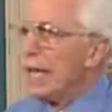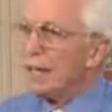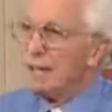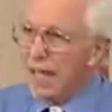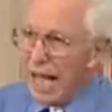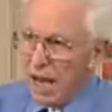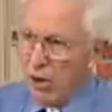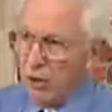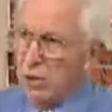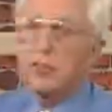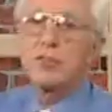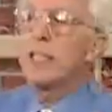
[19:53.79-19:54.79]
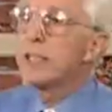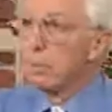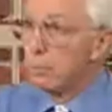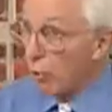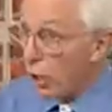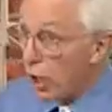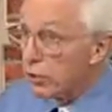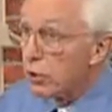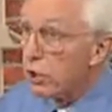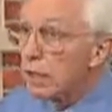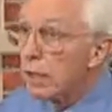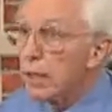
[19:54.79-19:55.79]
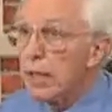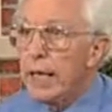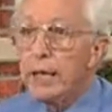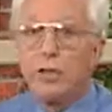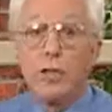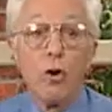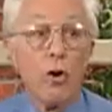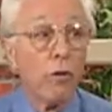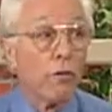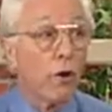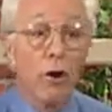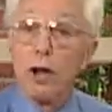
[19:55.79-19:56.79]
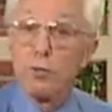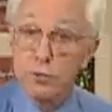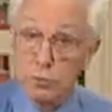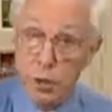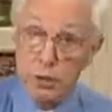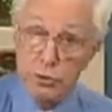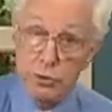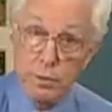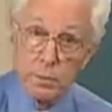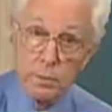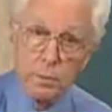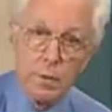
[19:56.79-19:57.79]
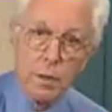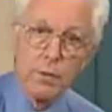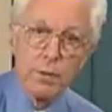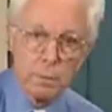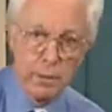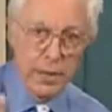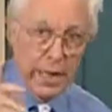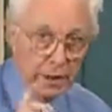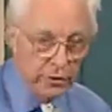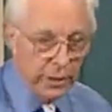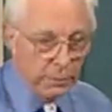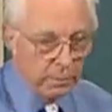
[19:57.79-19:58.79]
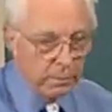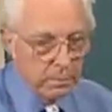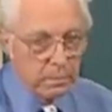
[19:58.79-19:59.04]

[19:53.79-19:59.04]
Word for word: Now, let's take a broad look at the overall structure of the periodic table.